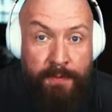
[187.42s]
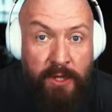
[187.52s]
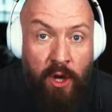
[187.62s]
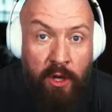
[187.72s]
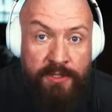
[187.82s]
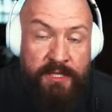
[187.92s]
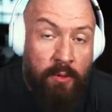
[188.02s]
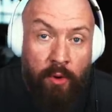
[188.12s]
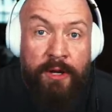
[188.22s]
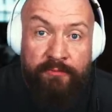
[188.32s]
because they
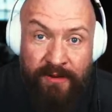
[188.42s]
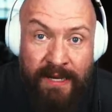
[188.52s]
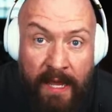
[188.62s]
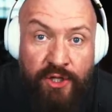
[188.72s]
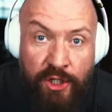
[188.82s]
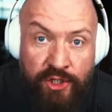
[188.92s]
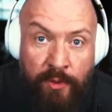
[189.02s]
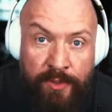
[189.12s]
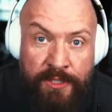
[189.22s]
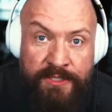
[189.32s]
were in a
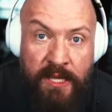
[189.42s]
relationship with this